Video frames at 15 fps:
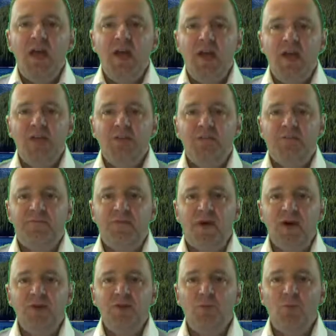and to
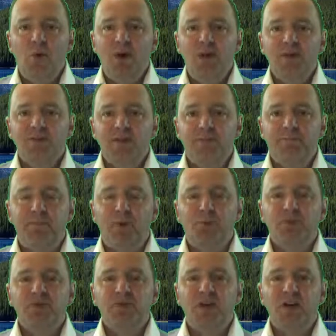finding ways that
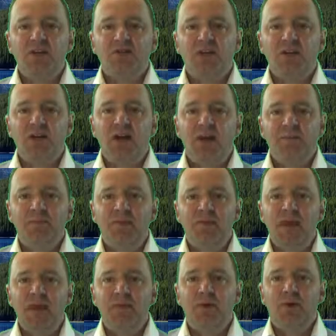both sides can come
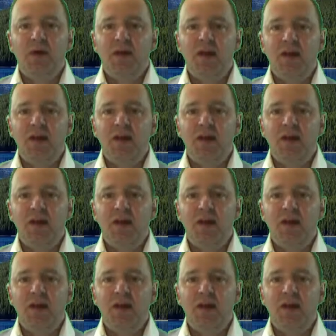together